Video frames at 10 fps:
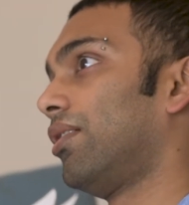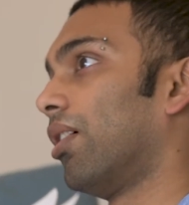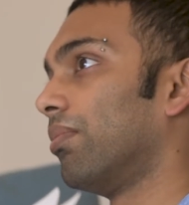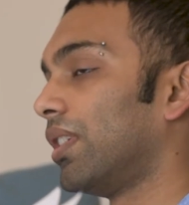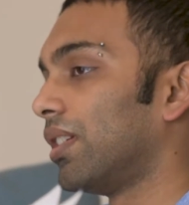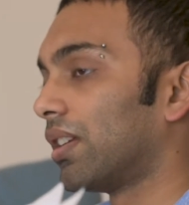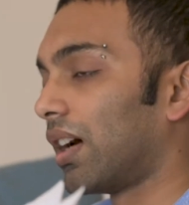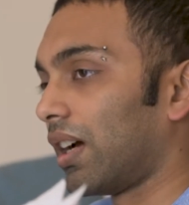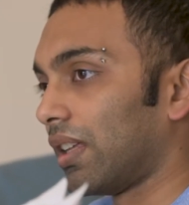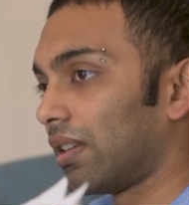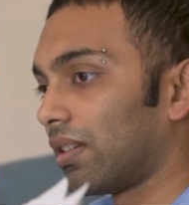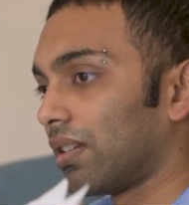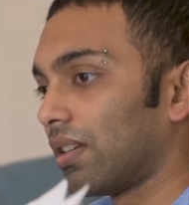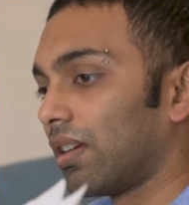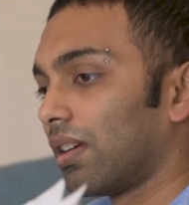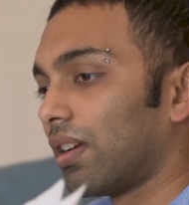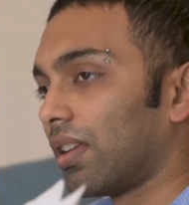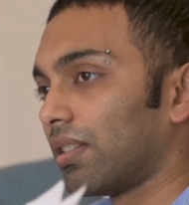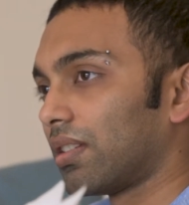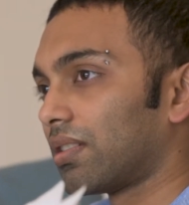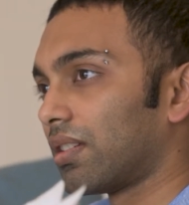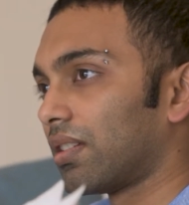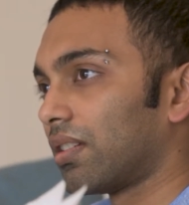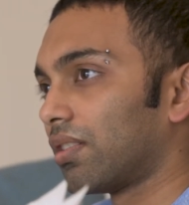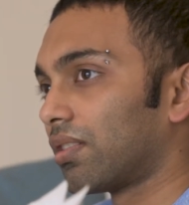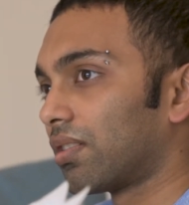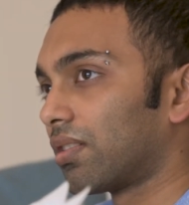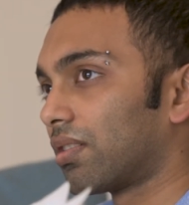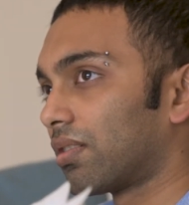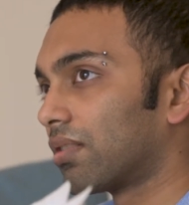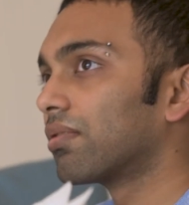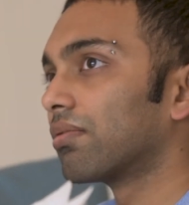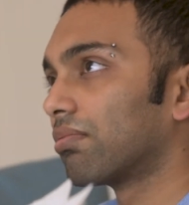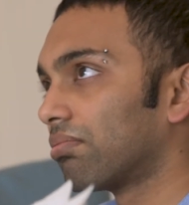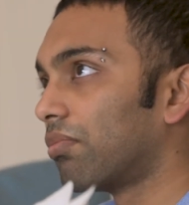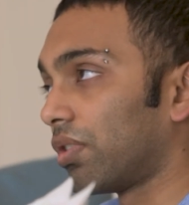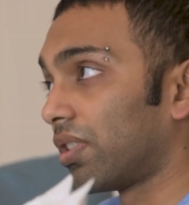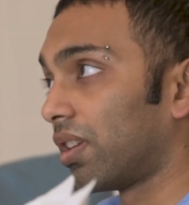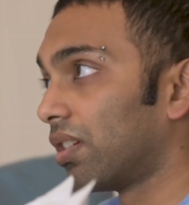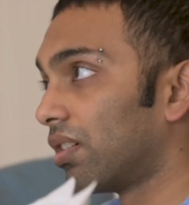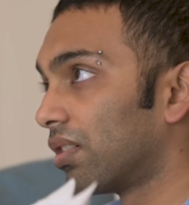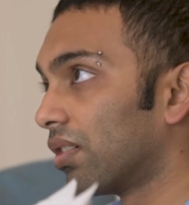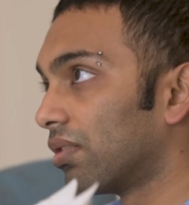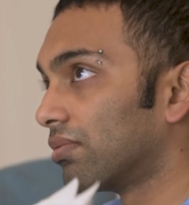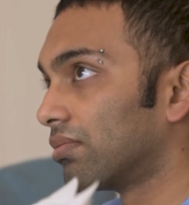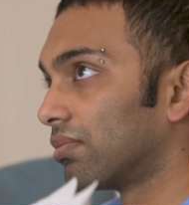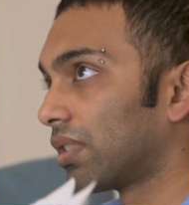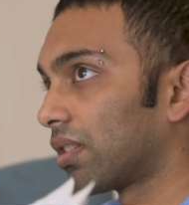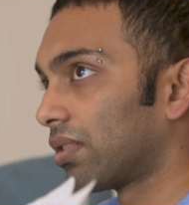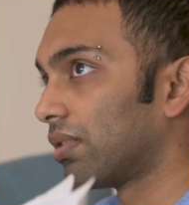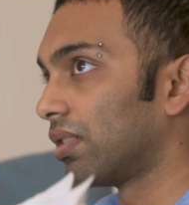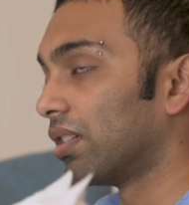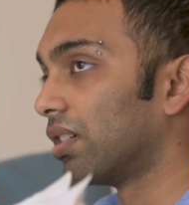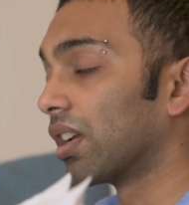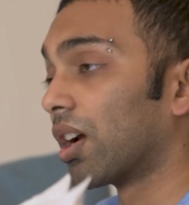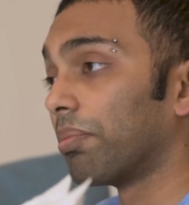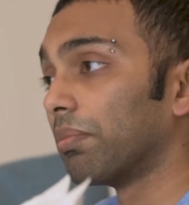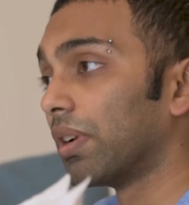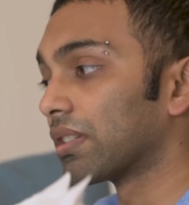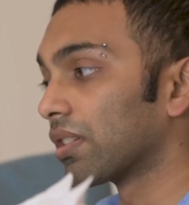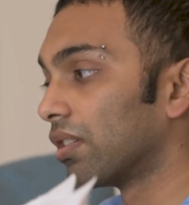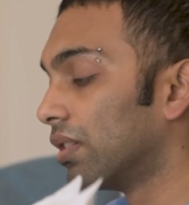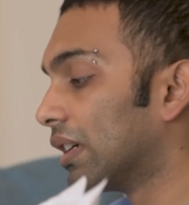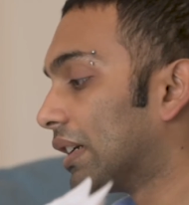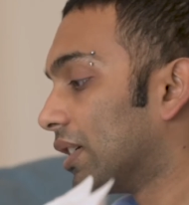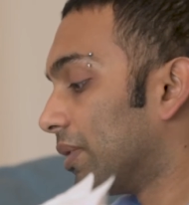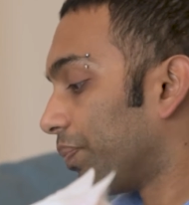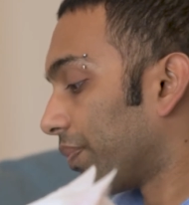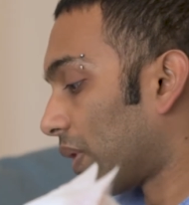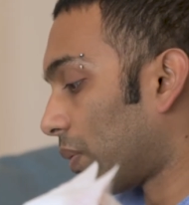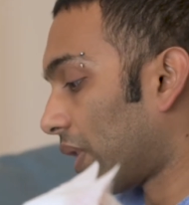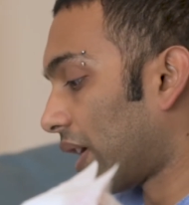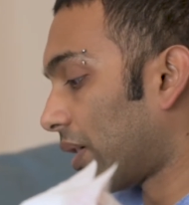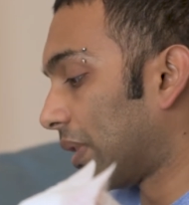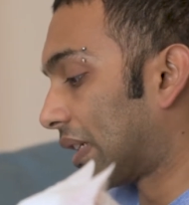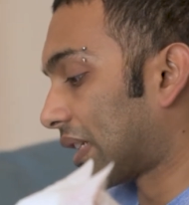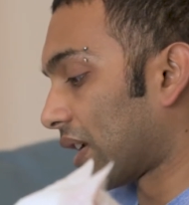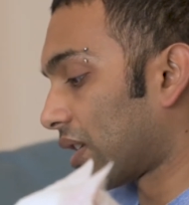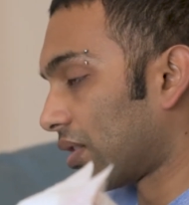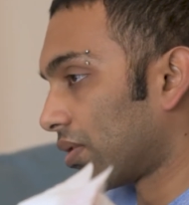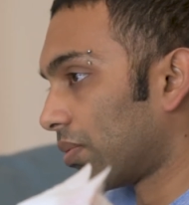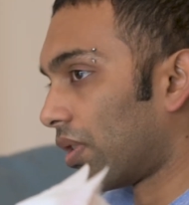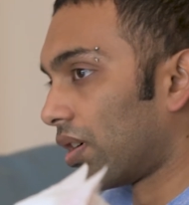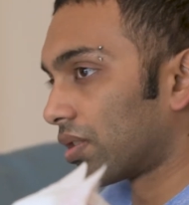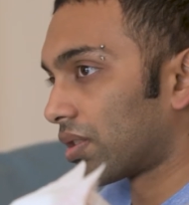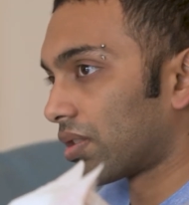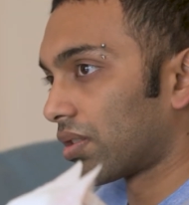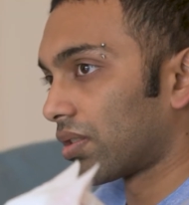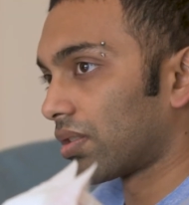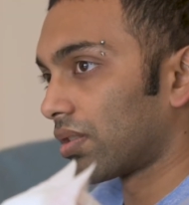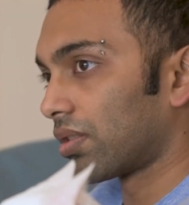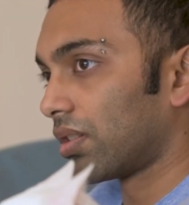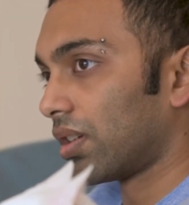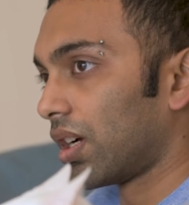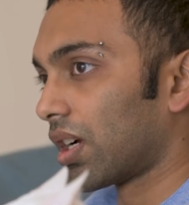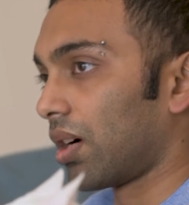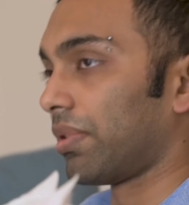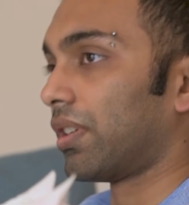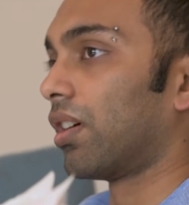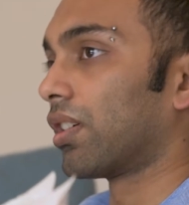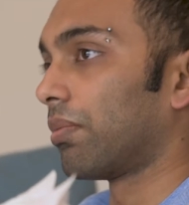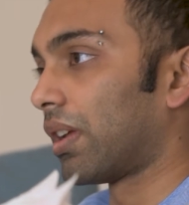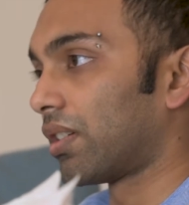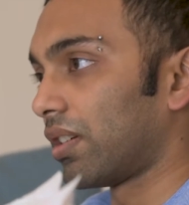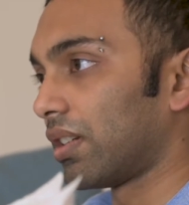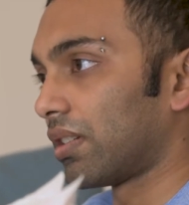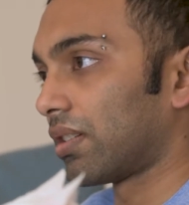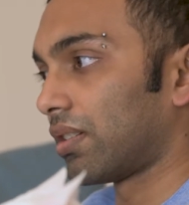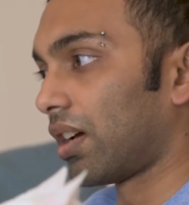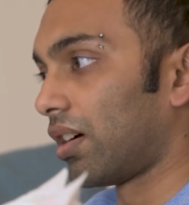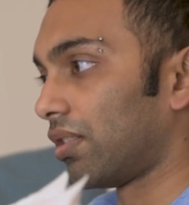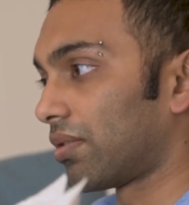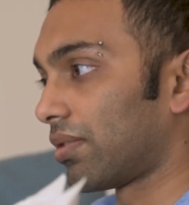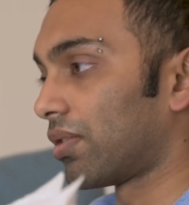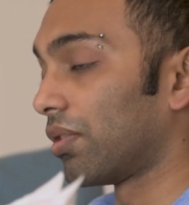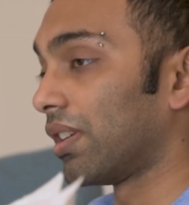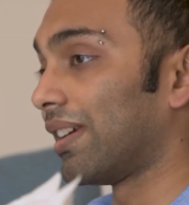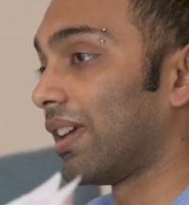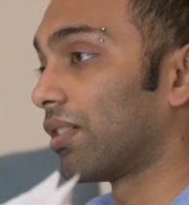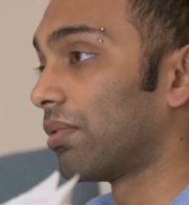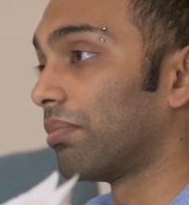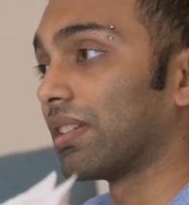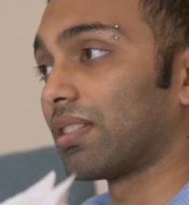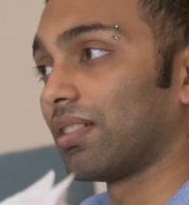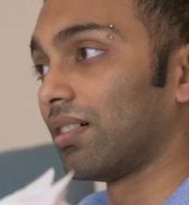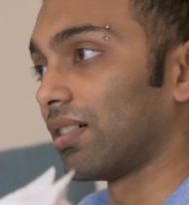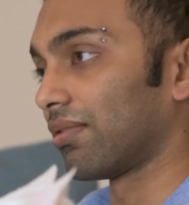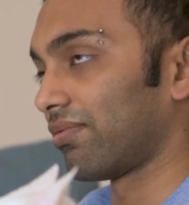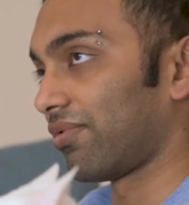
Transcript: dominant diet. And this is more than a year ago, a year and a couple of months ago, where we sat down to watch a couple of documentaries. Now, this was totally a hit or miss in her,